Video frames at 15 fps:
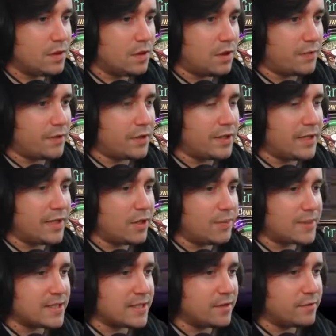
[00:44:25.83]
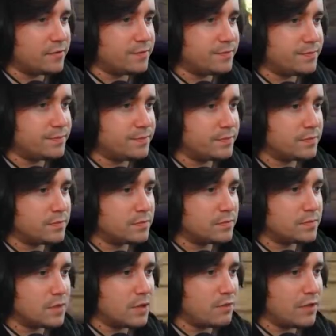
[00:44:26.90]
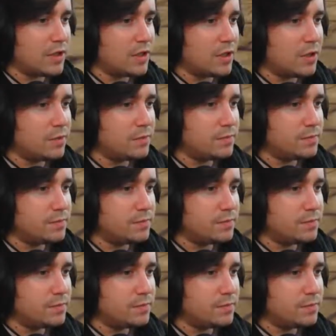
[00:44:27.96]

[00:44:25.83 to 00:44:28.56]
I think I'm going to heal myself. Really low.